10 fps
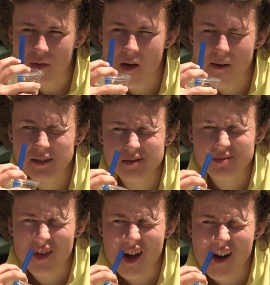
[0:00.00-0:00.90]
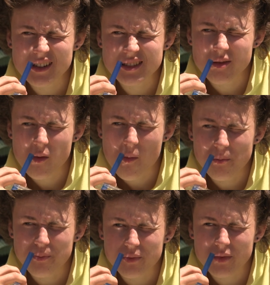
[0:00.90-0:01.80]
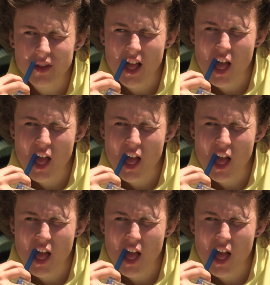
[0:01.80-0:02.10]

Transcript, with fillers: You want to go like find something to wear or something?